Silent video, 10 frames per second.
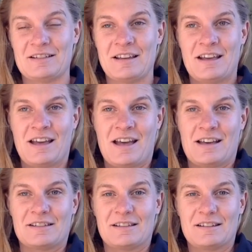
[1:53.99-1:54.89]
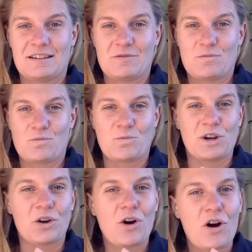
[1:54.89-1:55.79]
And
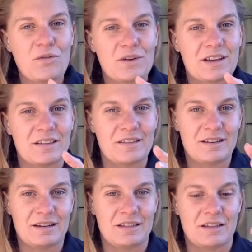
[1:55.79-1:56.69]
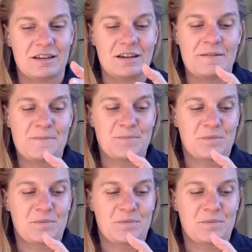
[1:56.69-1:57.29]
we don't often consider that,